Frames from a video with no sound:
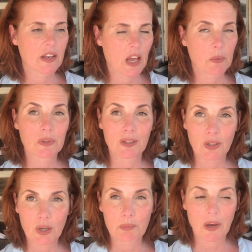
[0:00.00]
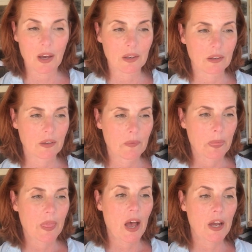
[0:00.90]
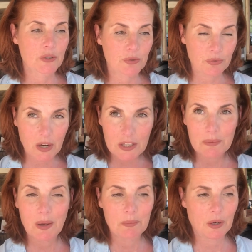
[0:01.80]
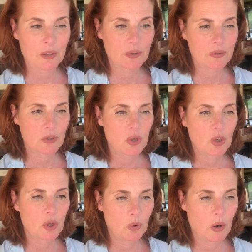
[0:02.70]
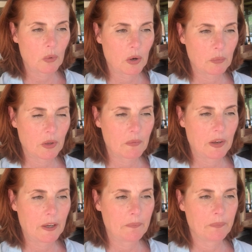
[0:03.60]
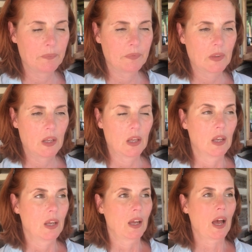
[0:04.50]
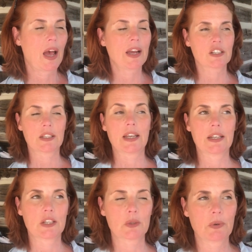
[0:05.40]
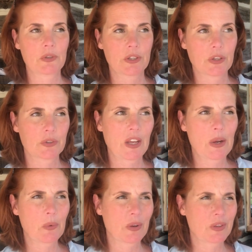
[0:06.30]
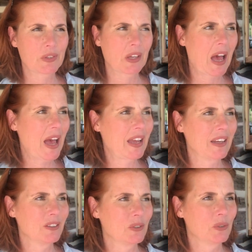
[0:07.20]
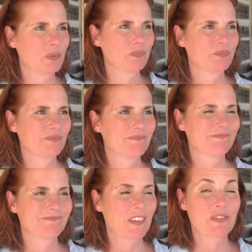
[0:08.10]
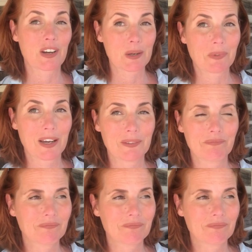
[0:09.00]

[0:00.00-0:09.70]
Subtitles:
I would look upon. I trust my brothers who are one with me. I actually had an experience the other day where this guy, a friend of mine,